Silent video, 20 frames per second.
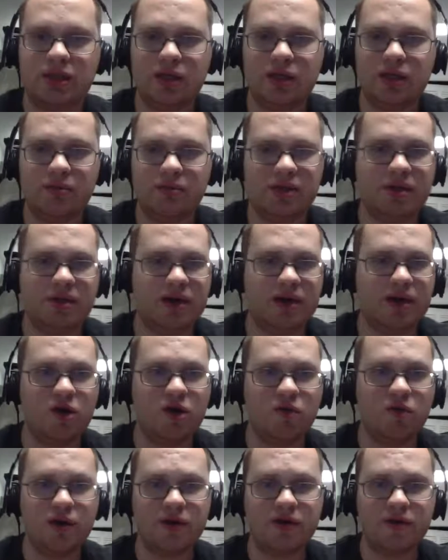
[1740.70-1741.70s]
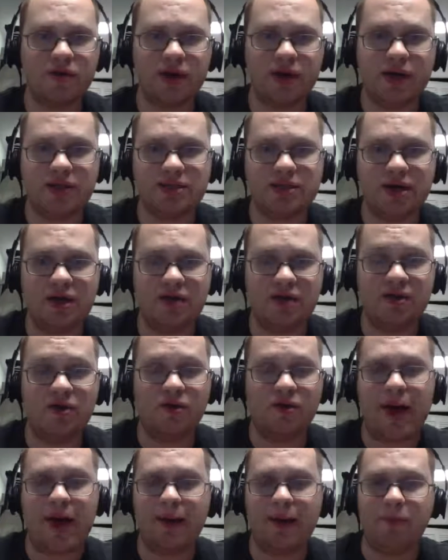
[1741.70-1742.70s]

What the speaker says: I mean, I don't know where you guys stand on the whole Apple